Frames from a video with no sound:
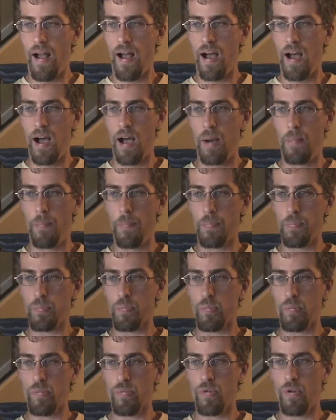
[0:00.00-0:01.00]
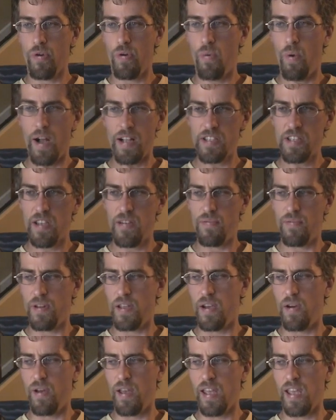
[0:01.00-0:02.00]
Um, watch that
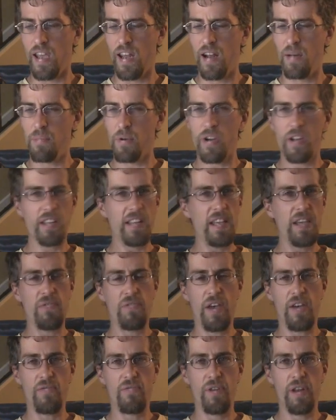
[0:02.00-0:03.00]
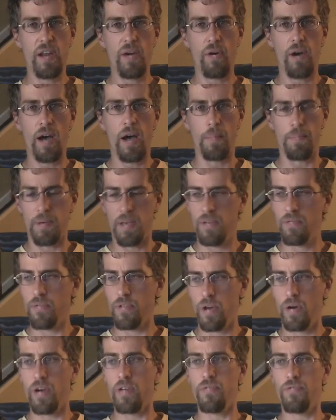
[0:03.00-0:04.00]
video, and I'm going to leave that video up
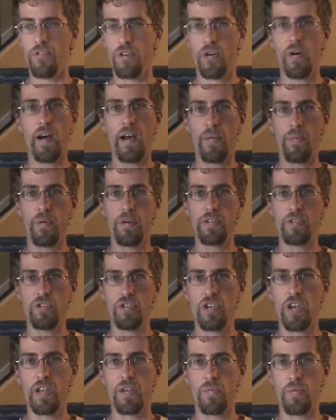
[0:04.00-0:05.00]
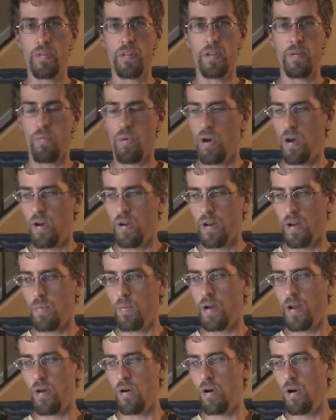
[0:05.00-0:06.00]
even though I feel I was genuinely wrong, and I
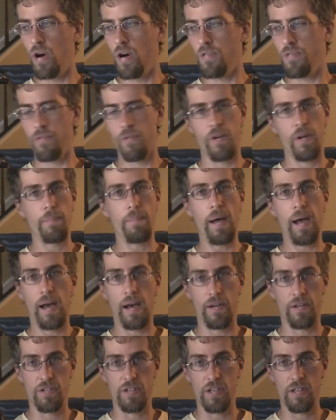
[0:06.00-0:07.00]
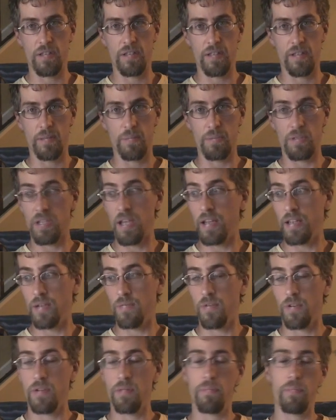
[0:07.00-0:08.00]
want to offer an apology to the
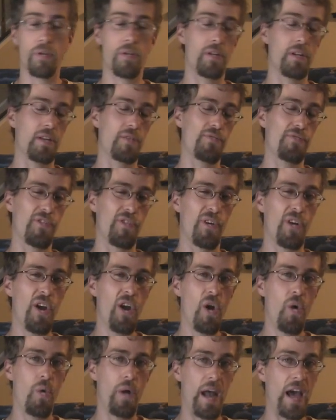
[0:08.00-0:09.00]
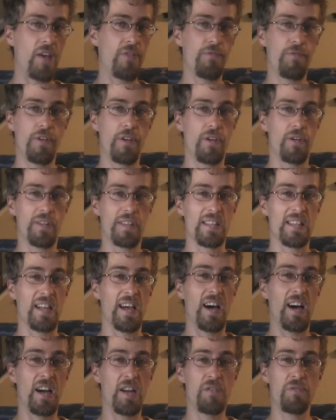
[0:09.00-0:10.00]
scientific community for what I feel is
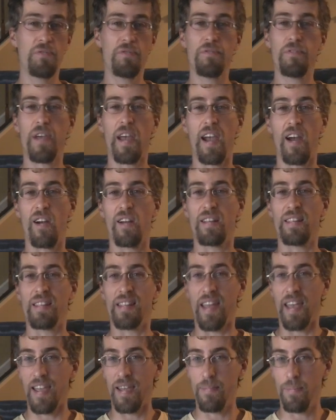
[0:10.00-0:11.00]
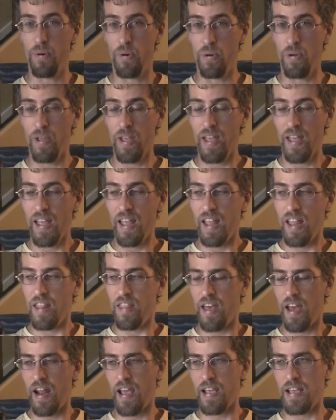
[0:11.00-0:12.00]
an unfair label
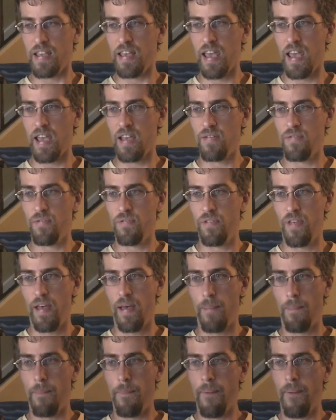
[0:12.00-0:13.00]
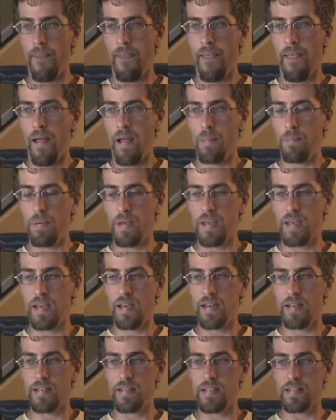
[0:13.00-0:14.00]
that I gave them
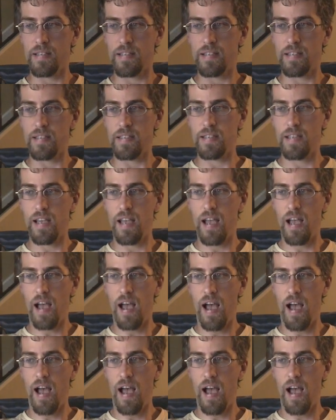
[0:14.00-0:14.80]
because